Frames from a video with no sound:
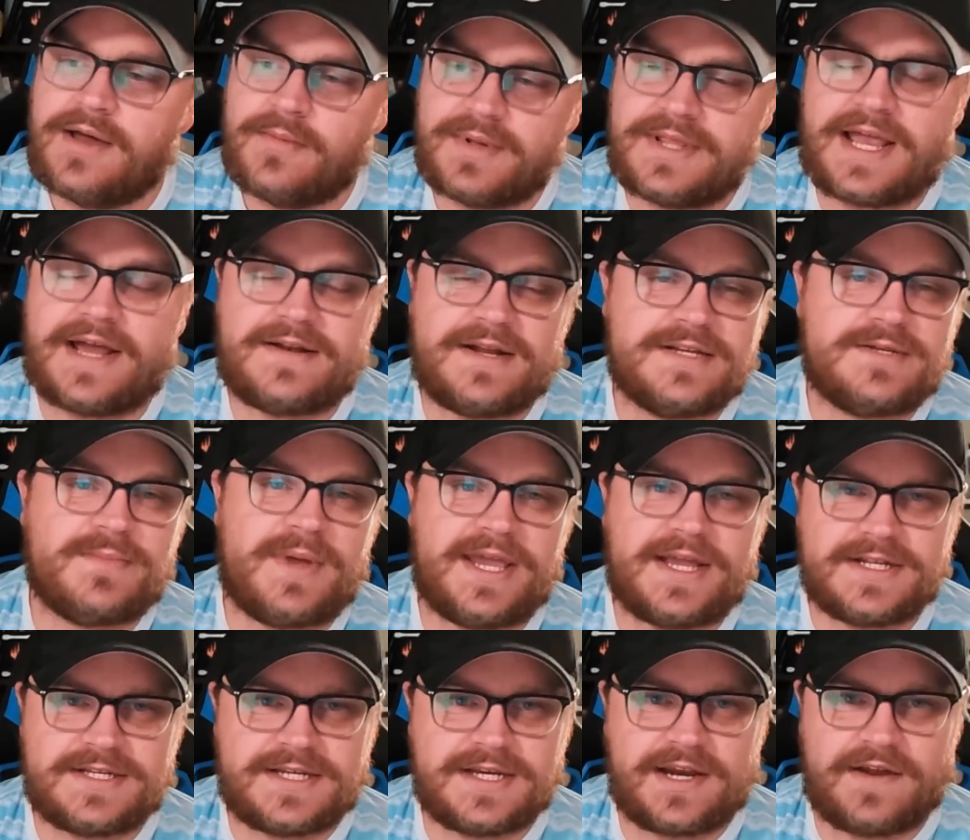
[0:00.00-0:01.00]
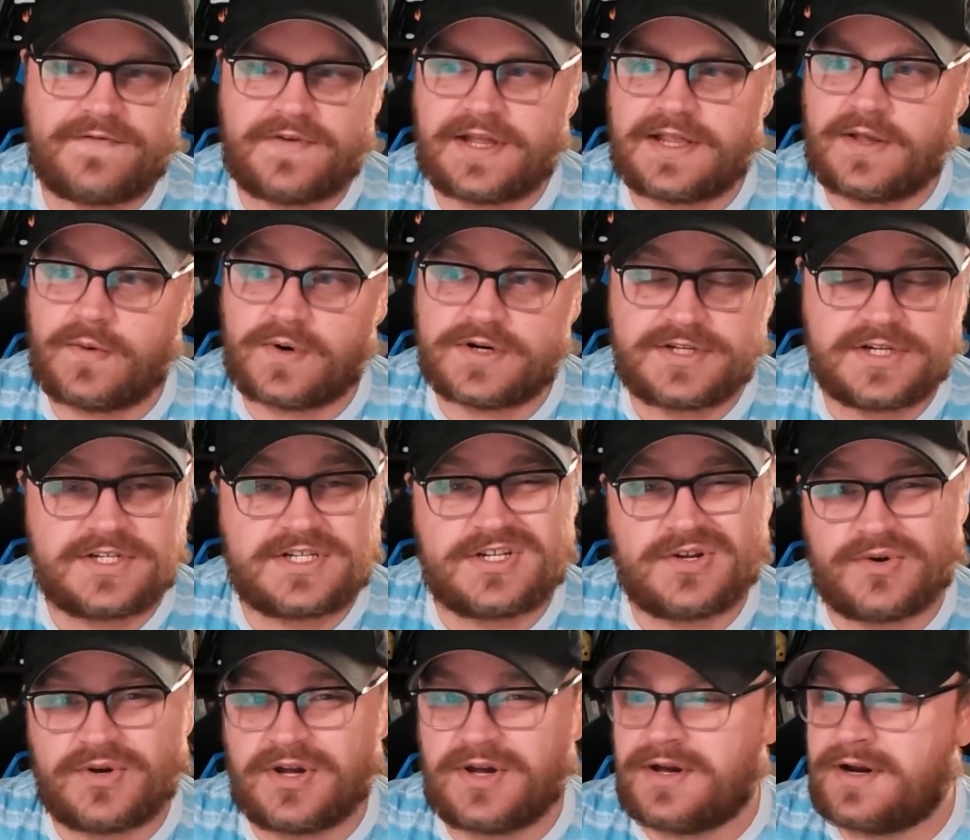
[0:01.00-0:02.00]
But that does make it significantly worse. It's
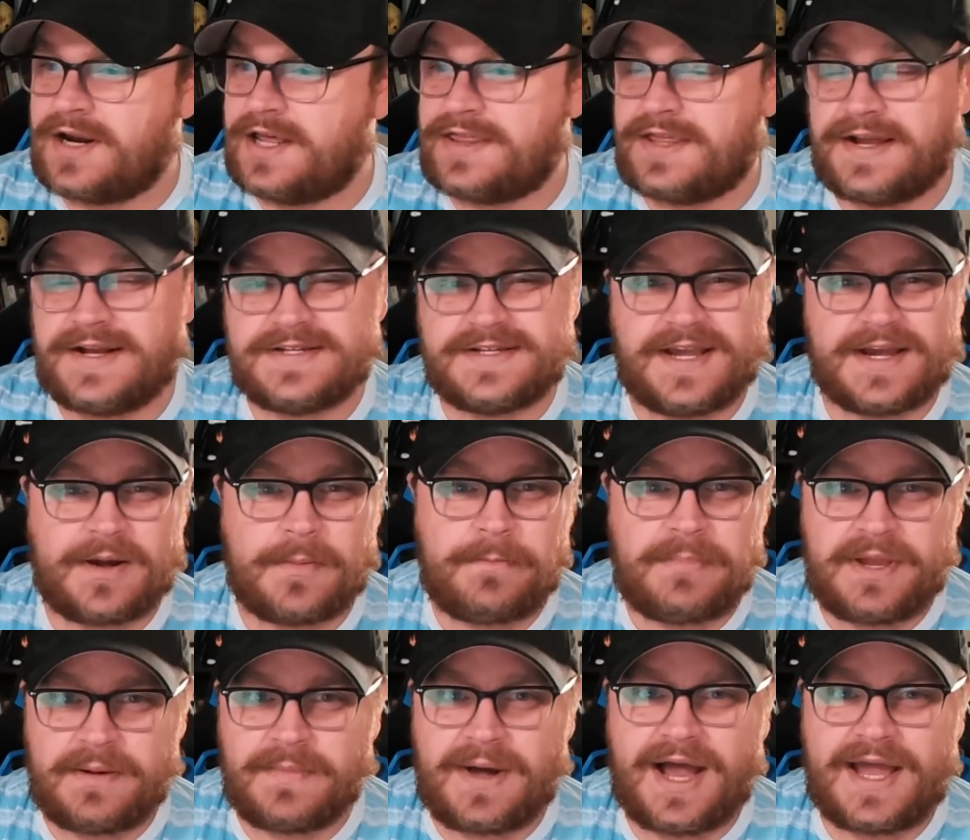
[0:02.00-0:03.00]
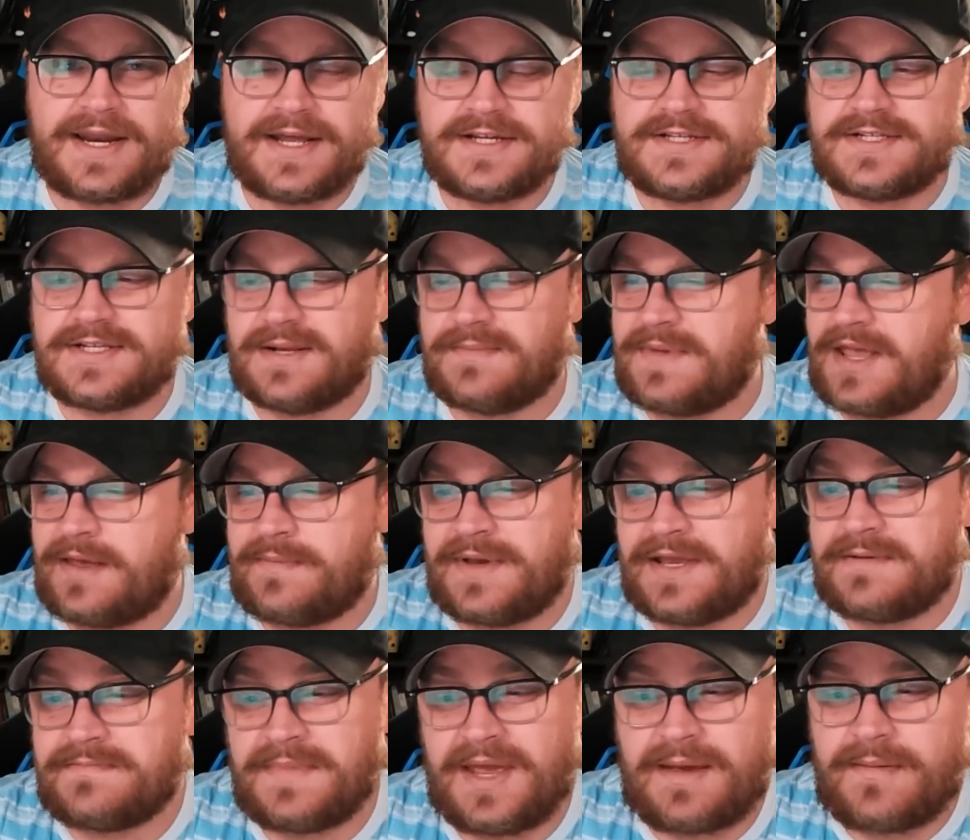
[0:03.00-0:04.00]
still good. I think it's like a B-, and
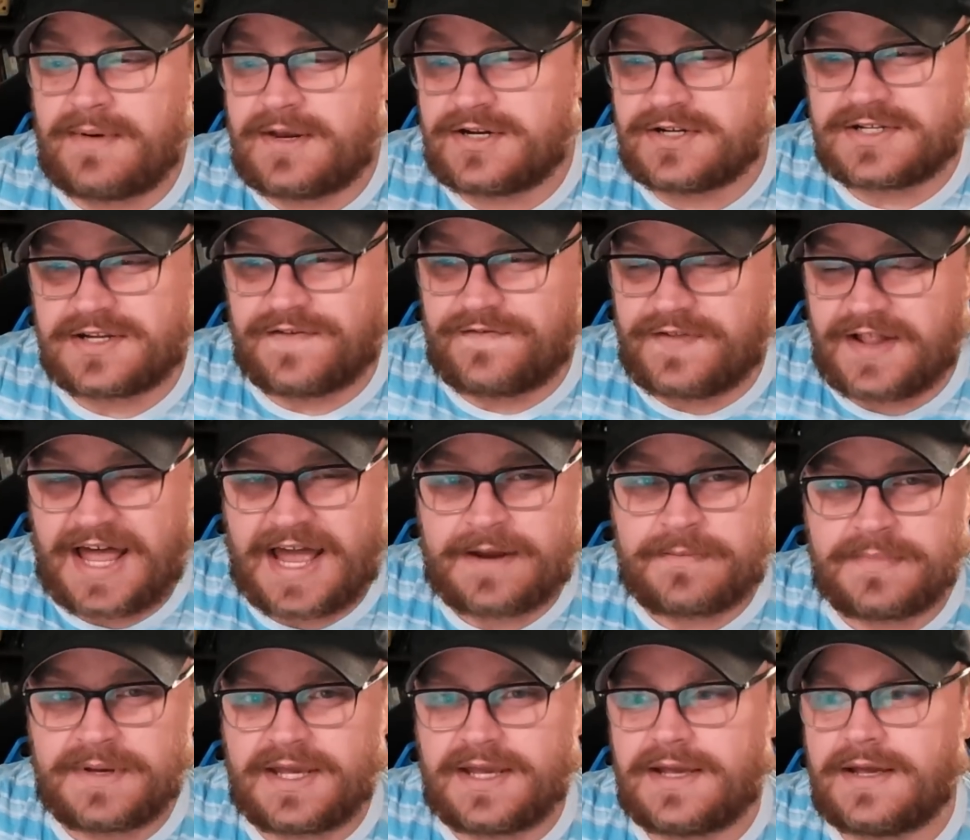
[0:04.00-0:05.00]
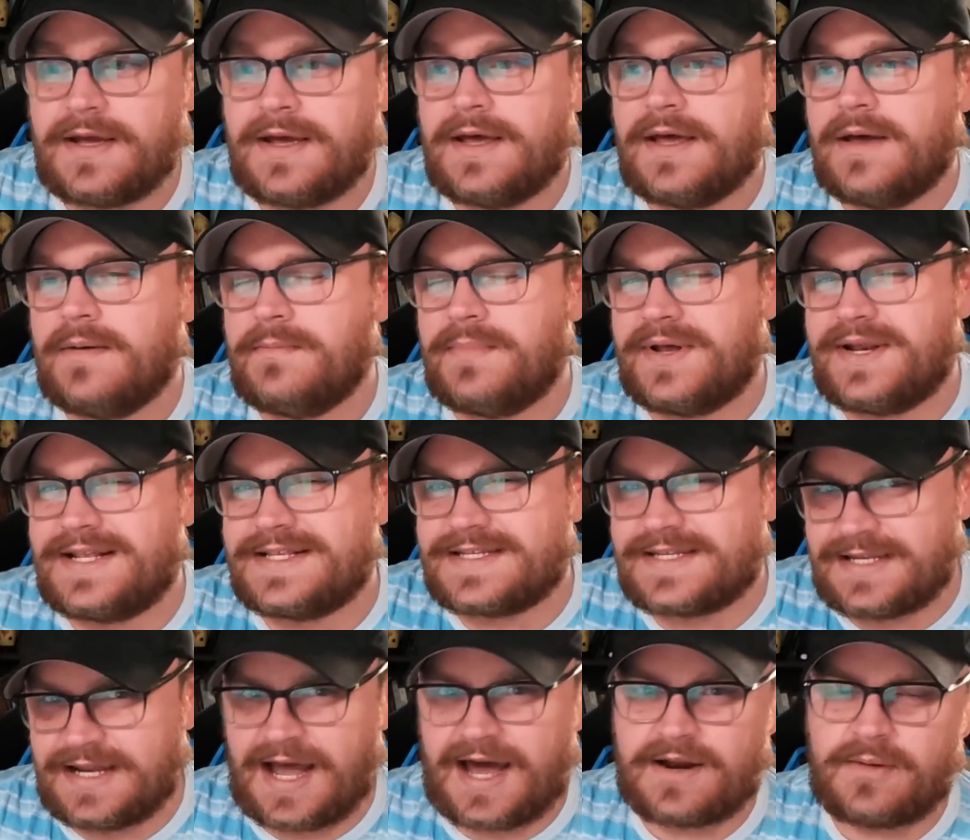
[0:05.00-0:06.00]
maybe just a flat B, but
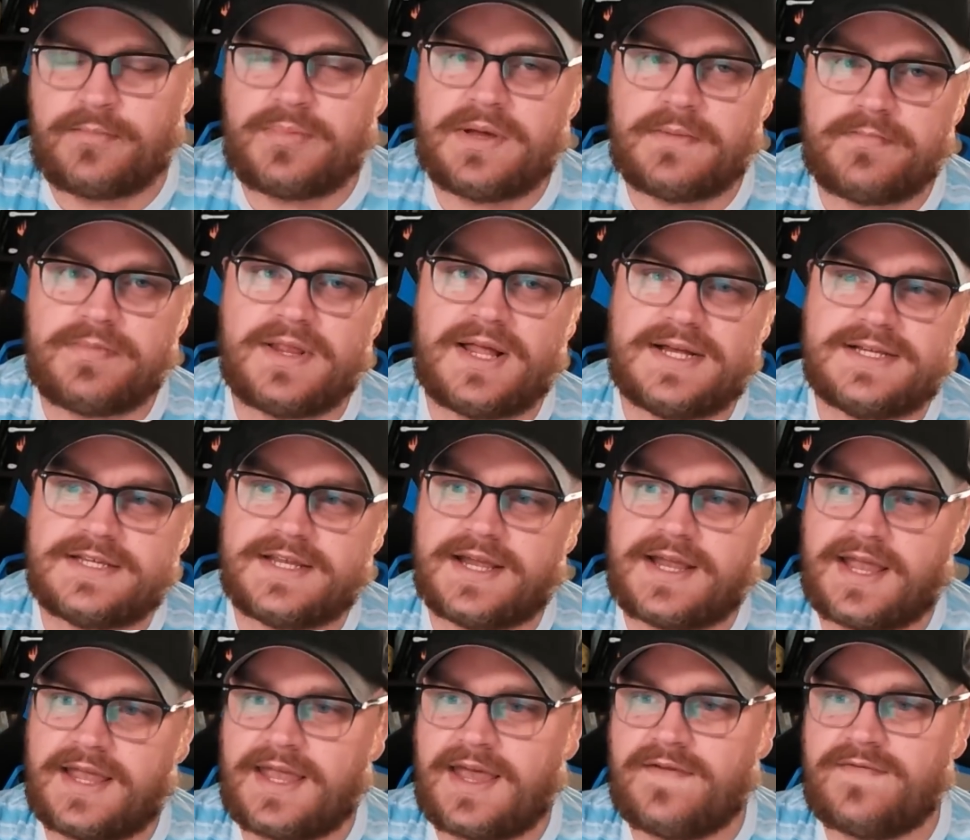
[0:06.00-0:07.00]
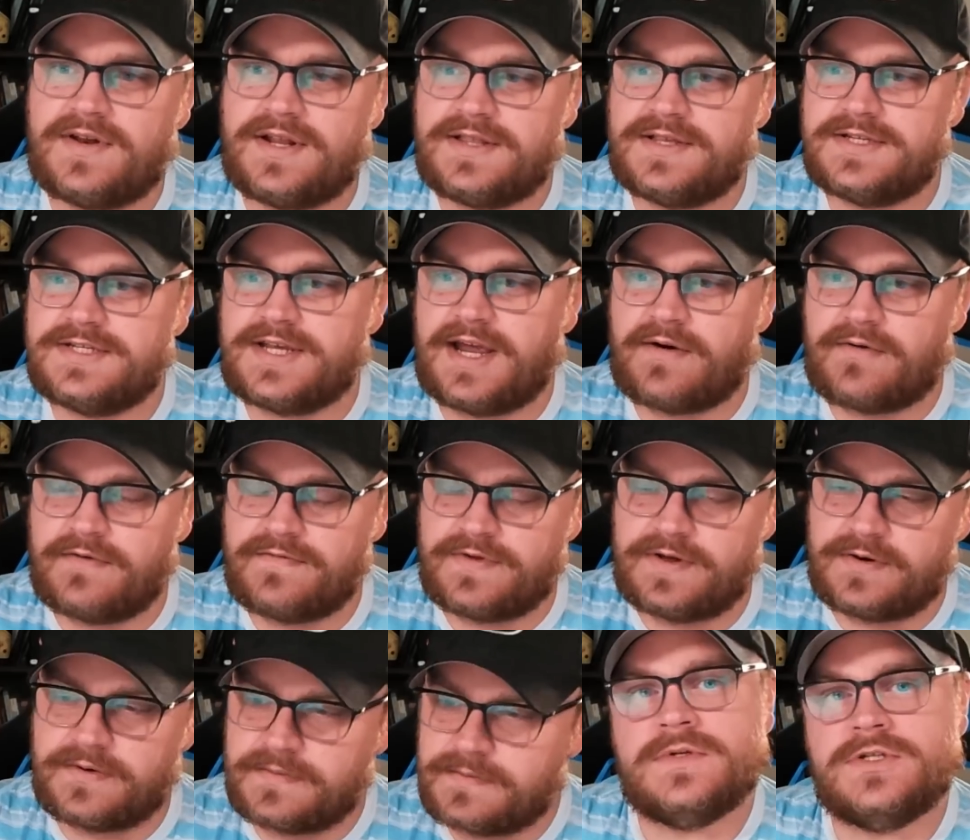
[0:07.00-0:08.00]
it's not a B+ like I gave it in the set
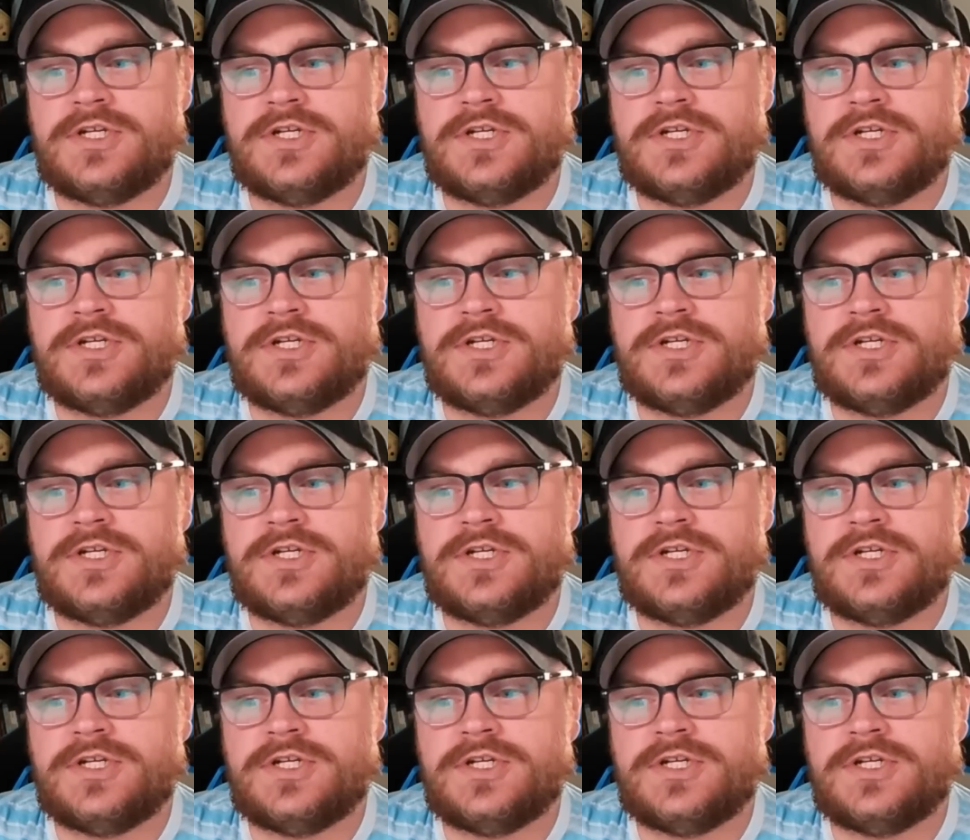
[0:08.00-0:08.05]
review.